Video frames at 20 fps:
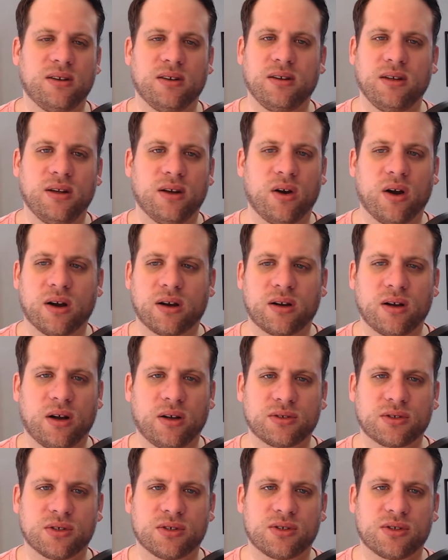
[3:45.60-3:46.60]
our
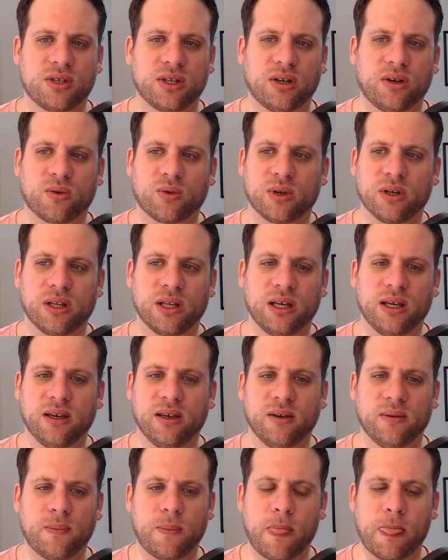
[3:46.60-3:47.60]
culture still
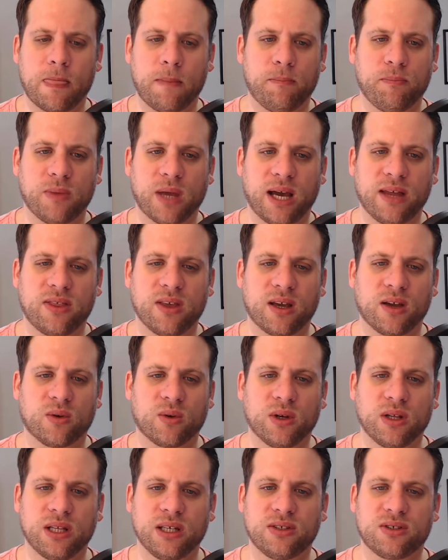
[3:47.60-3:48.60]
really, I think it
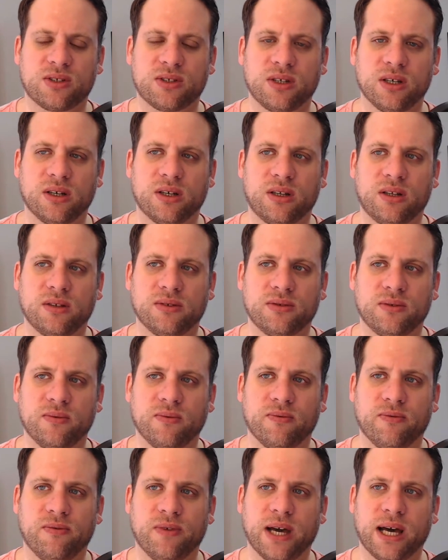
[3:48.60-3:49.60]
really still
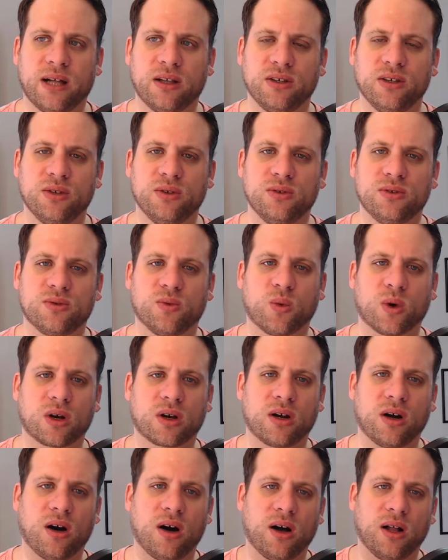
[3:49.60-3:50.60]
values
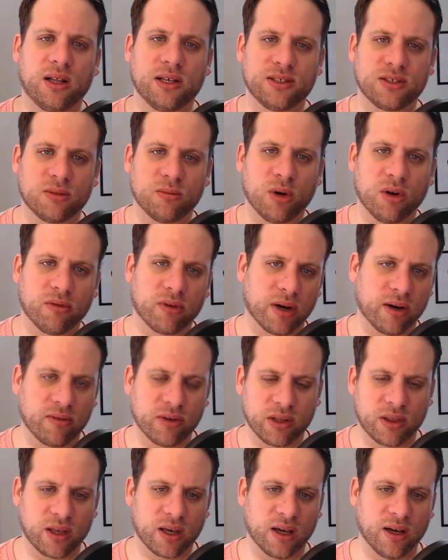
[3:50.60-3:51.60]
workaholism over
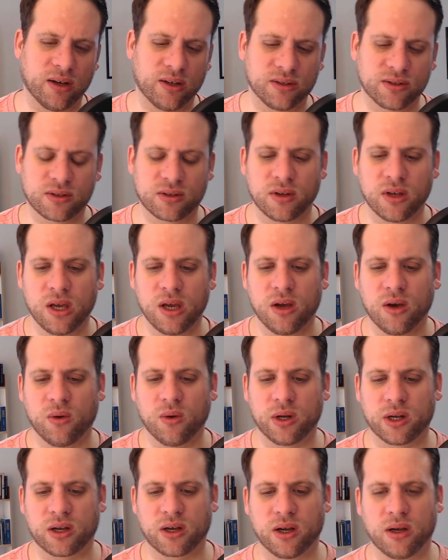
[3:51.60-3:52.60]
everything else
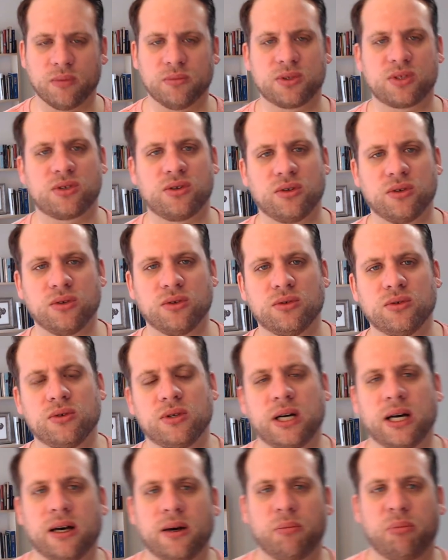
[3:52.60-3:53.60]
when it comes
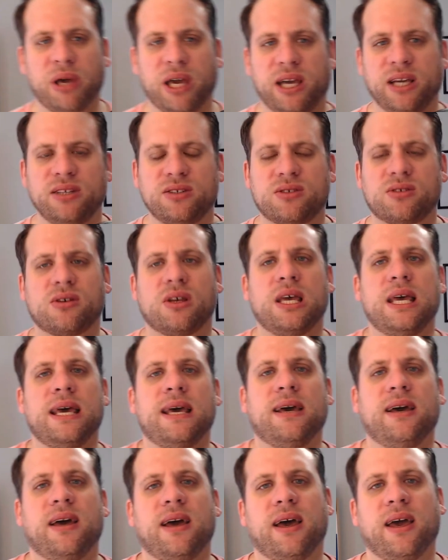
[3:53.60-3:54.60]
to pace.
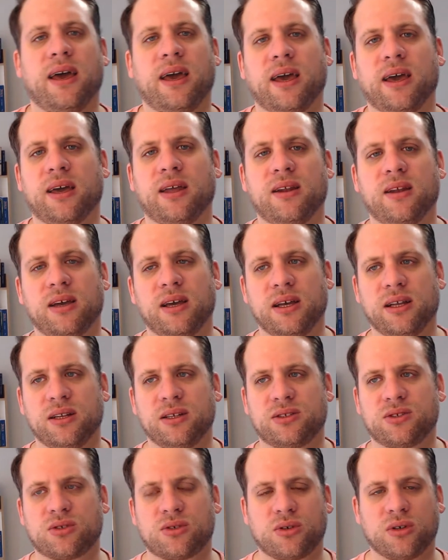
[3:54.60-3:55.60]
And
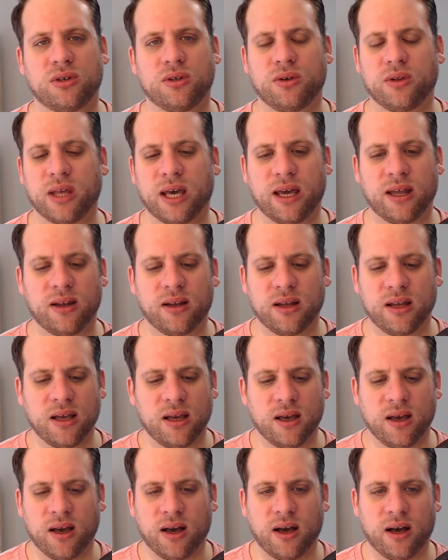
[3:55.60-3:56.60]
it's true that,
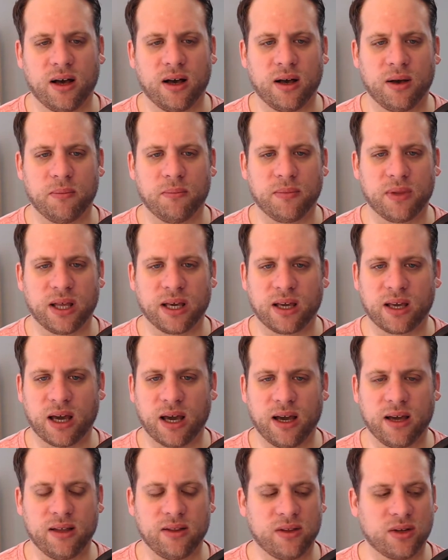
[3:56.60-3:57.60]

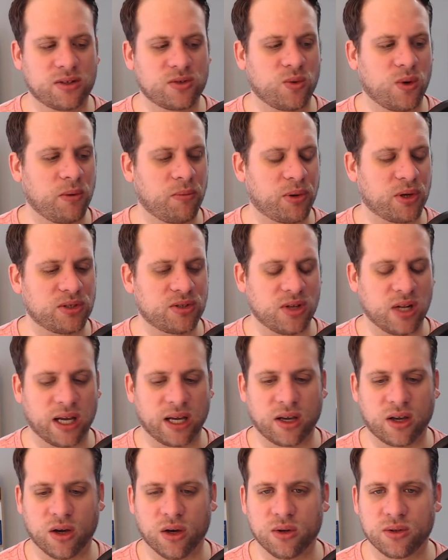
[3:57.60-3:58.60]
there's one person
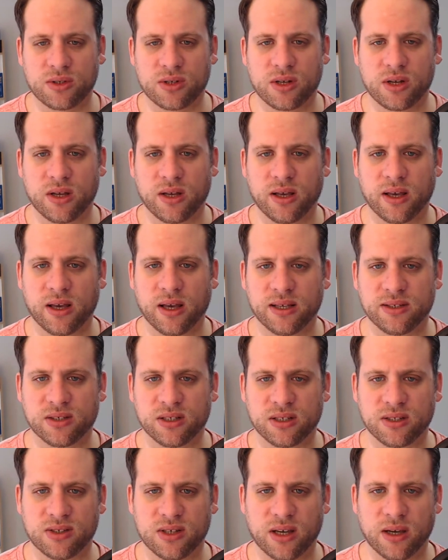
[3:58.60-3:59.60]
I coached as
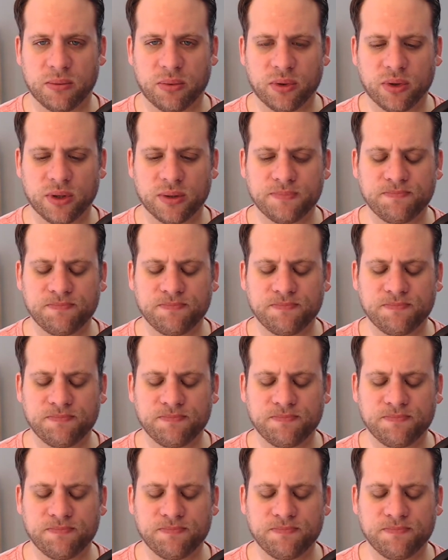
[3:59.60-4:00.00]
an example.